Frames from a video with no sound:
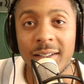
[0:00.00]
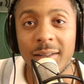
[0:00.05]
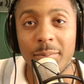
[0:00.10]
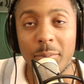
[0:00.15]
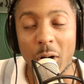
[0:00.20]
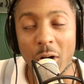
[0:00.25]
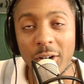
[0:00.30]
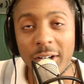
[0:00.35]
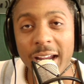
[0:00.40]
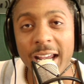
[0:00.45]

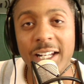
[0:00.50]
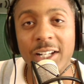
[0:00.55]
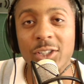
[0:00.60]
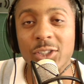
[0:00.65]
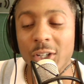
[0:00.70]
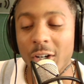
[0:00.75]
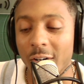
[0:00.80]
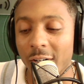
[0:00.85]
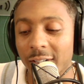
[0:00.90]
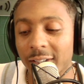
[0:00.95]
Mark
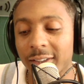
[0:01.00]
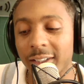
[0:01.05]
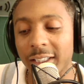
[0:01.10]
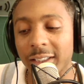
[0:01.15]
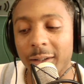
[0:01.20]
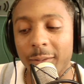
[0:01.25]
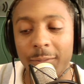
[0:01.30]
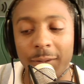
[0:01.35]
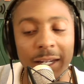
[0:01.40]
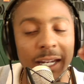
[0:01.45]
Anajar and Glenn
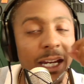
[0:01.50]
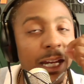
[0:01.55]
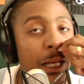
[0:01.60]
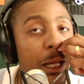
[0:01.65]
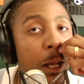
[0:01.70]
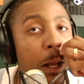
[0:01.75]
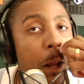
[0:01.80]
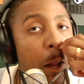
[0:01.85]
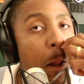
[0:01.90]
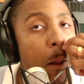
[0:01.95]

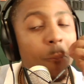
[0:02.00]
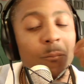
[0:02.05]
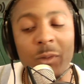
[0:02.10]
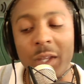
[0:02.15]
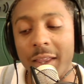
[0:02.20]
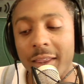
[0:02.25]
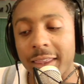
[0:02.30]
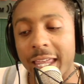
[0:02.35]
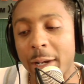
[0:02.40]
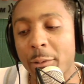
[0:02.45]
Levine,
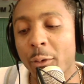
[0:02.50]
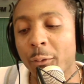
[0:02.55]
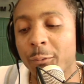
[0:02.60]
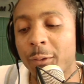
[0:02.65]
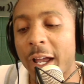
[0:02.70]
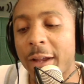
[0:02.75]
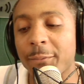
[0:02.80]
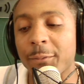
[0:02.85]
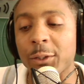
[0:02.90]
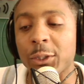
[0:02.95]
they will
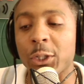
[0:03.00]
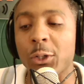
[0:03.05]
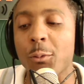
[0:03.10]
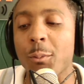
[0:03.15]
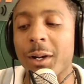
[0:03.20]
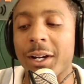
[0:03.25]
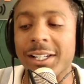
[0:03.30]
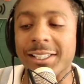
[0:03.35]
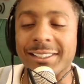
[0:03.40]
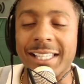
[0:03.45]
fight for you
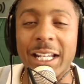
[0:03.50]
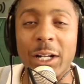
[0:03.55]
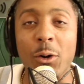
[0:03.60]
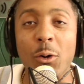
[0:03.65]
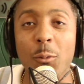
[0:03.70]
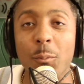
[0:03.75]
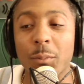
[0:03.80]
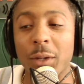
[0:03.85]
because they don't